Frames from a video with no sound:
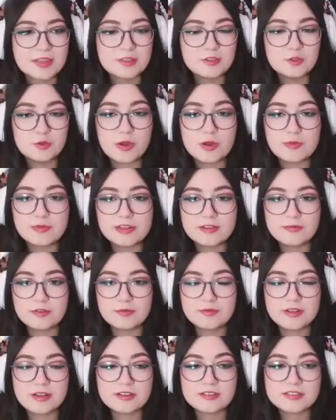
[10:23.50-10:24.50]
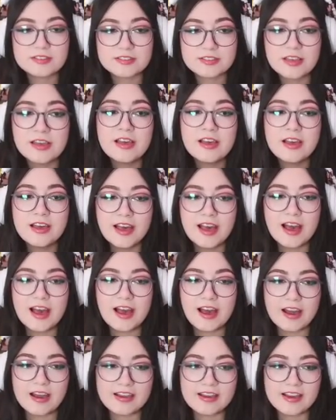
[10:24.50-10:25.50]
Do I play Roblox?
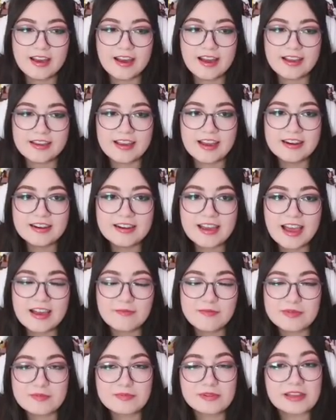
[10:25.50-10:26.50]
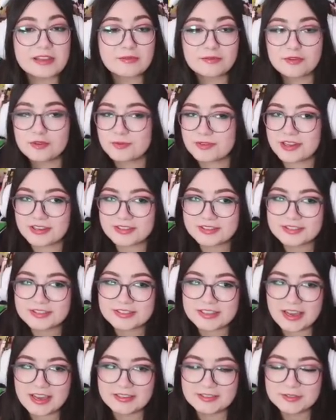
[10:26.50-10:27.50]
I I kind of have been playing Roblox,
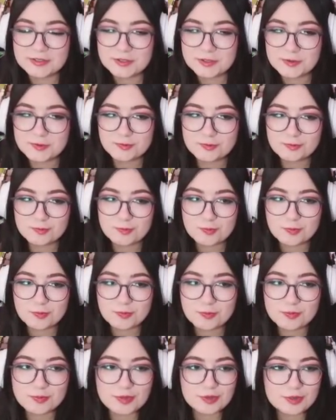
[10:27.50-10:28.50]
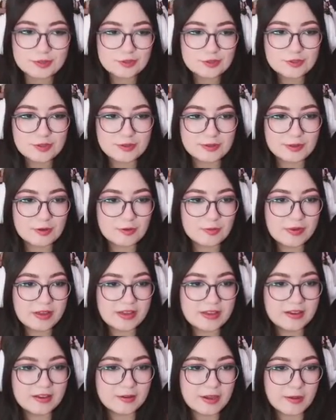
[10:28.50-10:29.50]
yes. Just a little
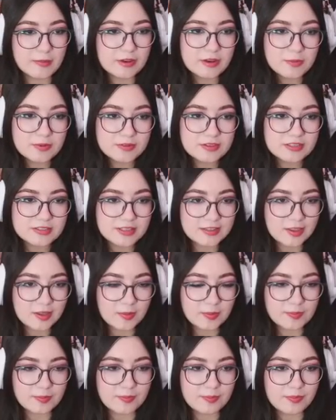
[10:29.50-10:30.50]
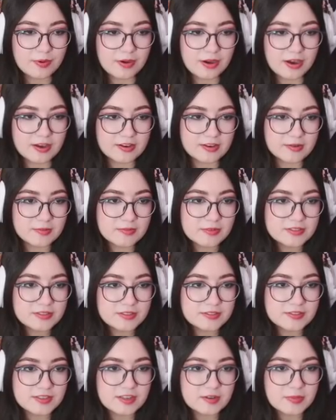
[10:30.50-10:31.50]
bit. Okay, I'm going to put this at the bottom because
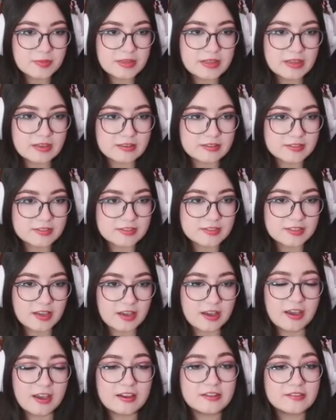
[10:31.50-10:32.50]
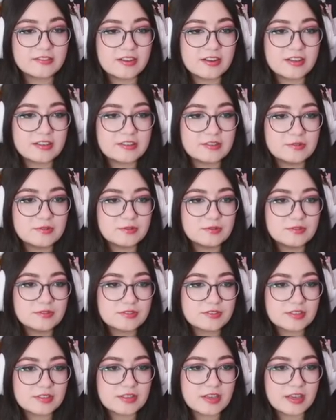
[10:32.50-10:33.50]
it's going to be like a sign that I
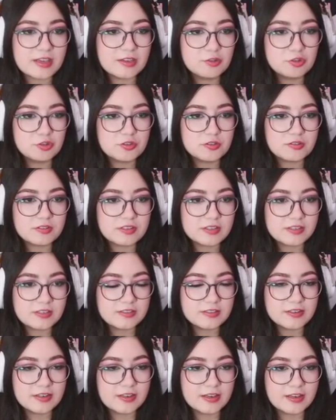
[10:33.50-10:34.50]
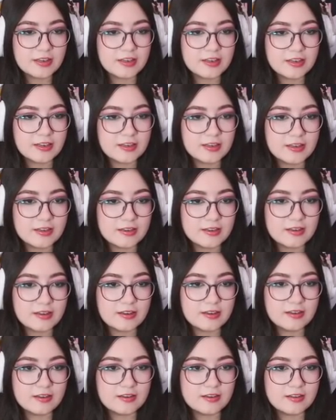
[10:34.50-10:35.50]
use occasionally.
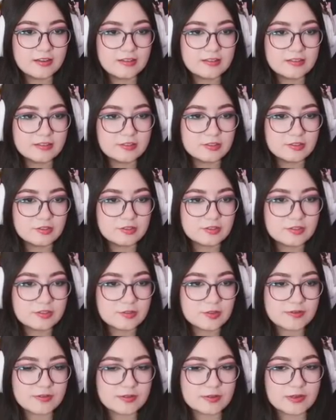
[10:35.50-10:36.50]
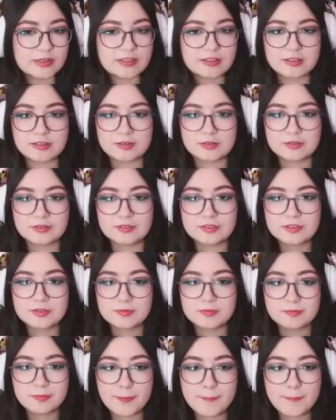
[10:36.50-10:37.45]
Uh, let's just overwrite those.